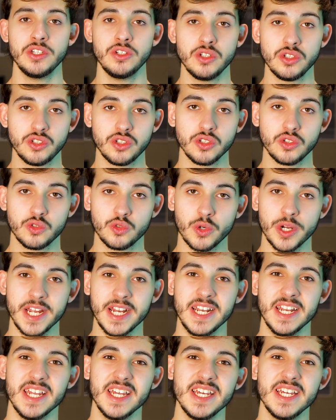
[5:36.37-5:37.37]
You should
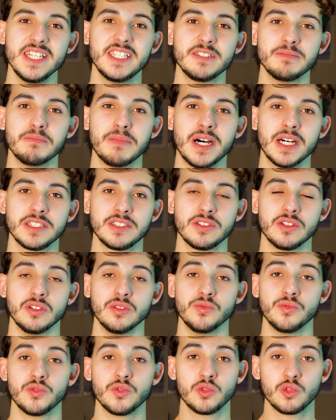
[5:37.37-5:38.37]
train each
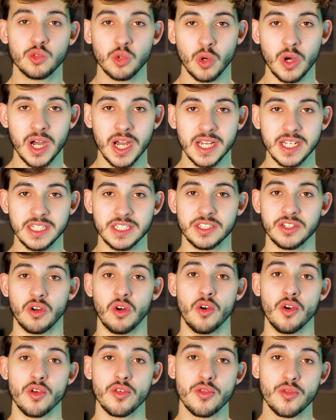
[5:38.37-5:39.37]
muscle 2
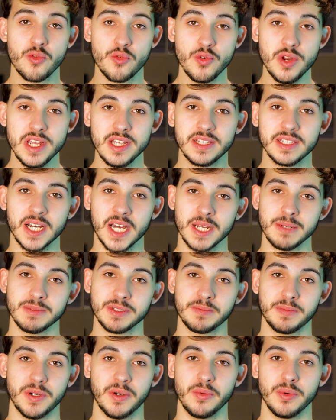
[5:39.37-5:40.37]
or 3
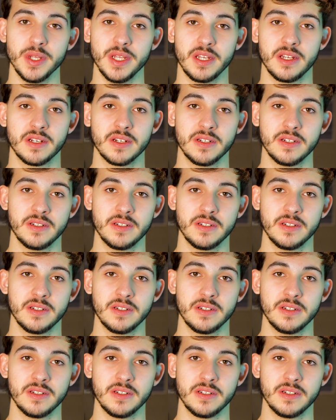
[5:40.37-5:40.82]
times per week.